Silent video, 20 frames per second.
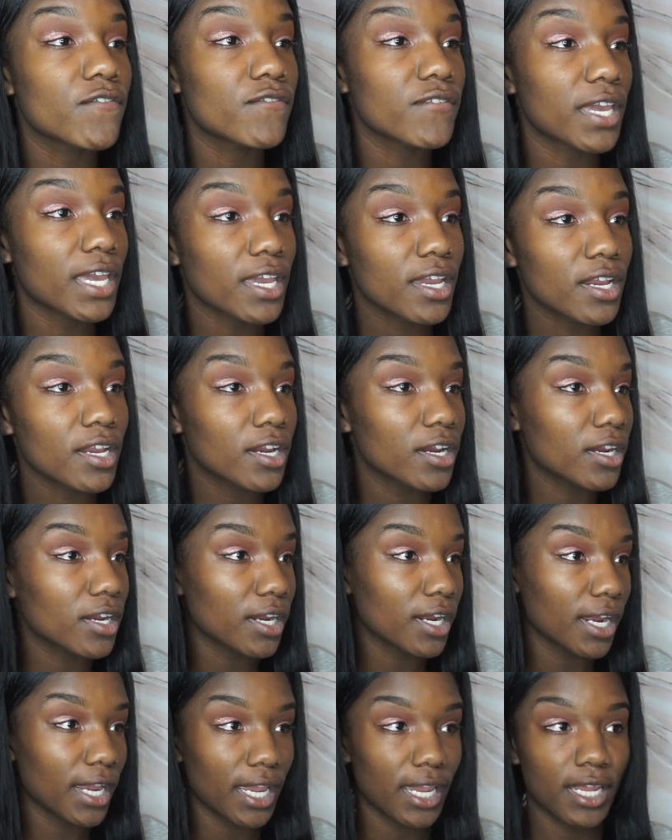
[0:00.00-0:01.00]
finger
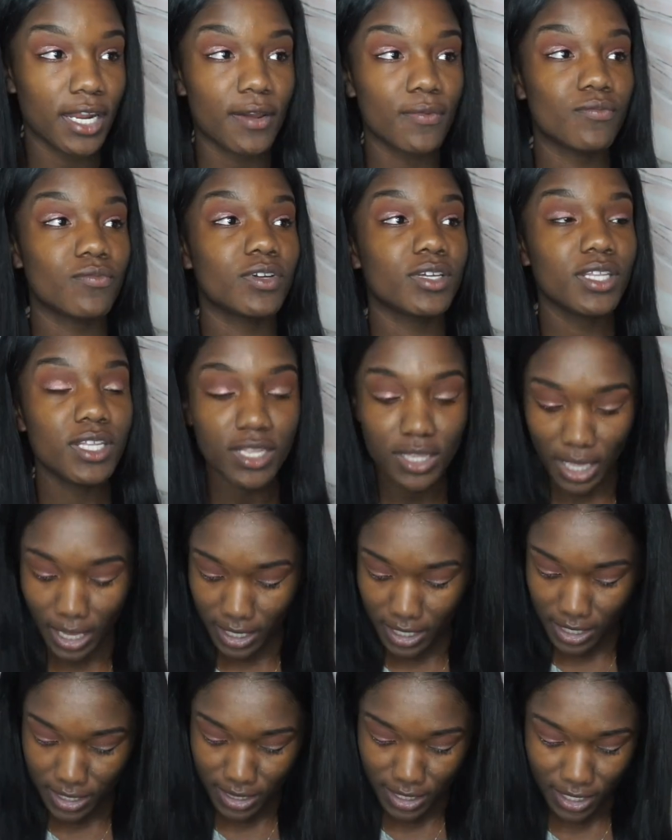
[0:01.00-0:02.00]
and I'm really
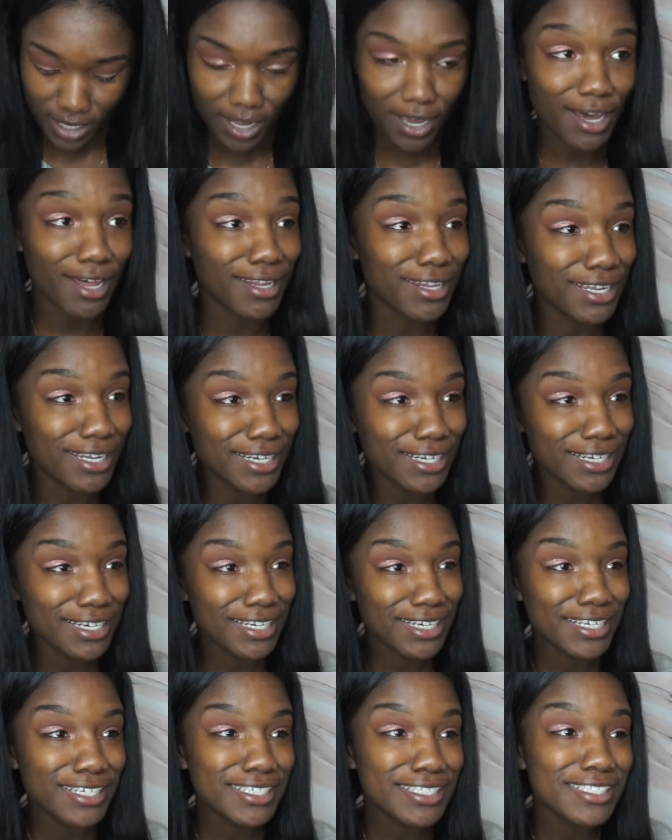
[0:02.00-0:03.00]
liking the
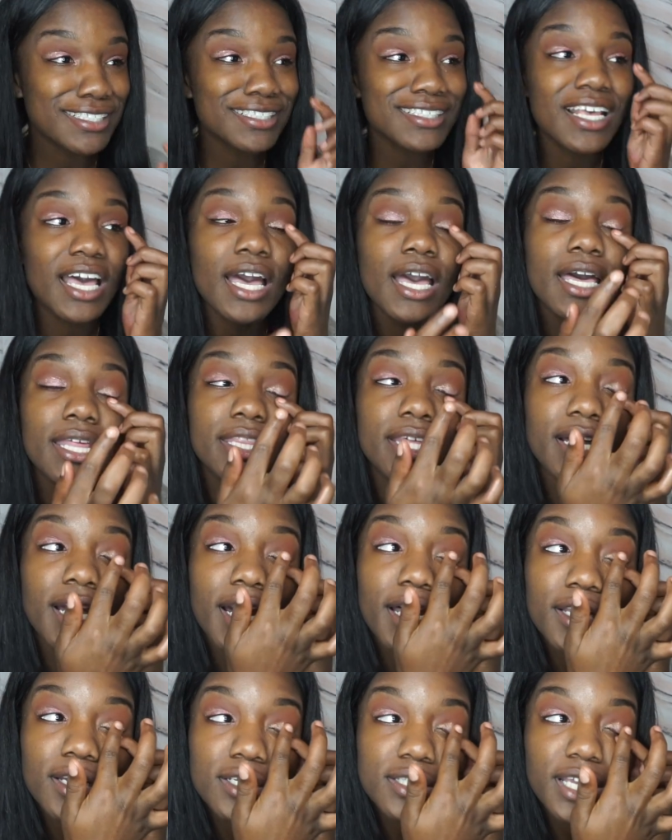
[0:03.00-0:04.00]
colors. The
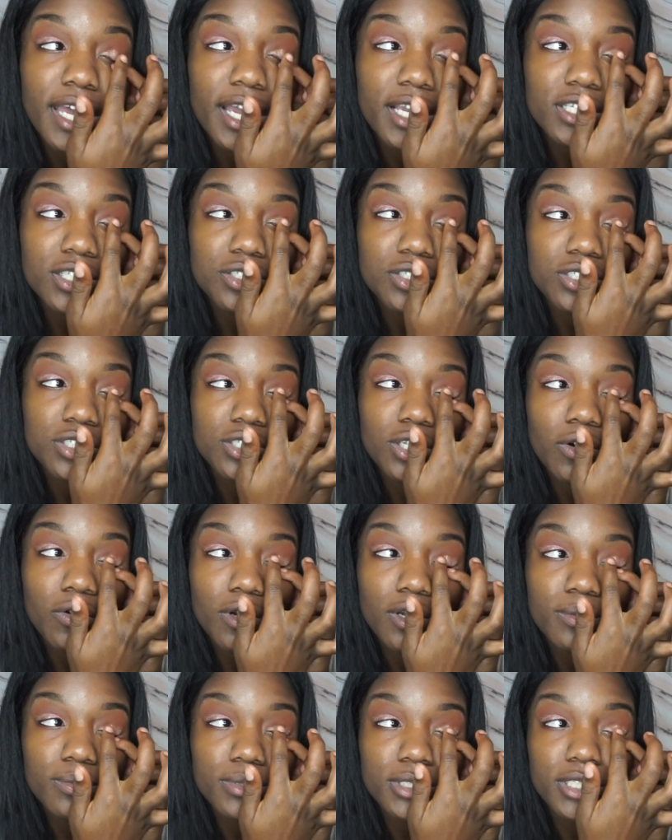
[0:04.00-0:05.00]
colors actually show
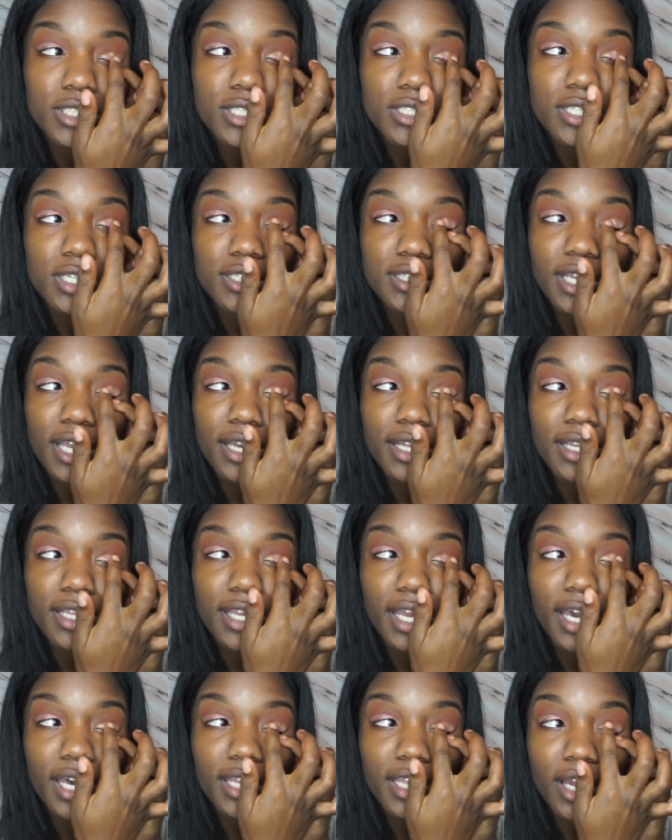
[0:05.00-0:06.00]
up just exactly
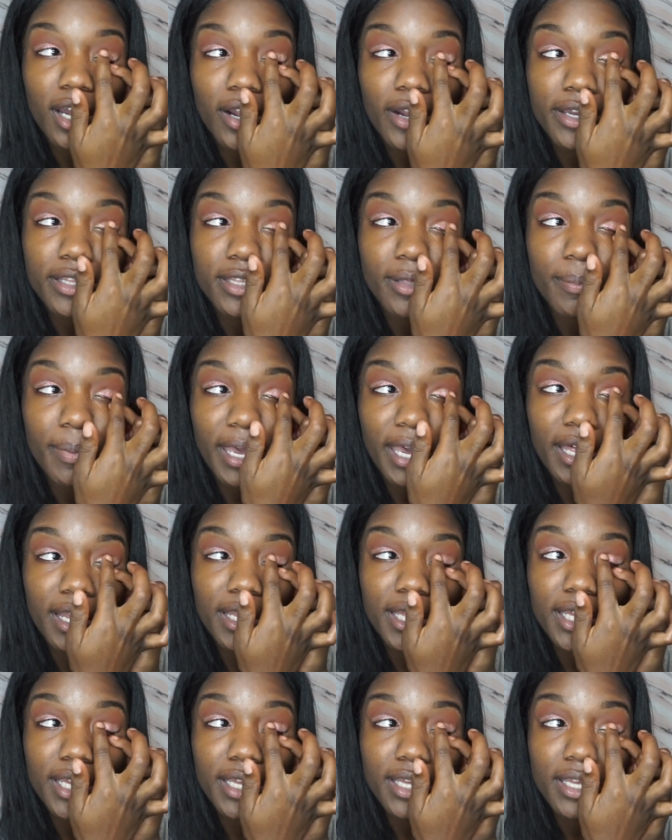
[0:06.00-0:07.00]
how they are in the
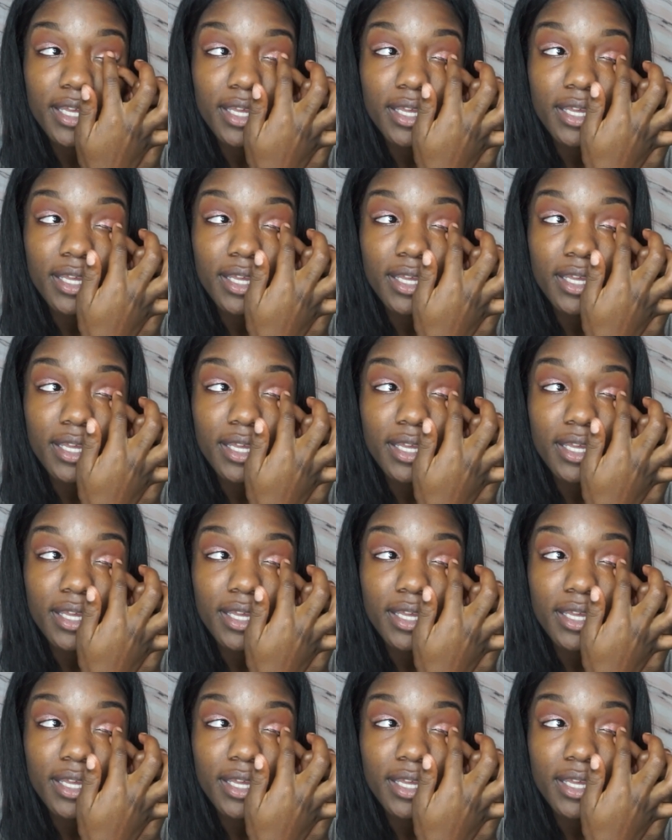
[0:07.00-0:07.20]
palette.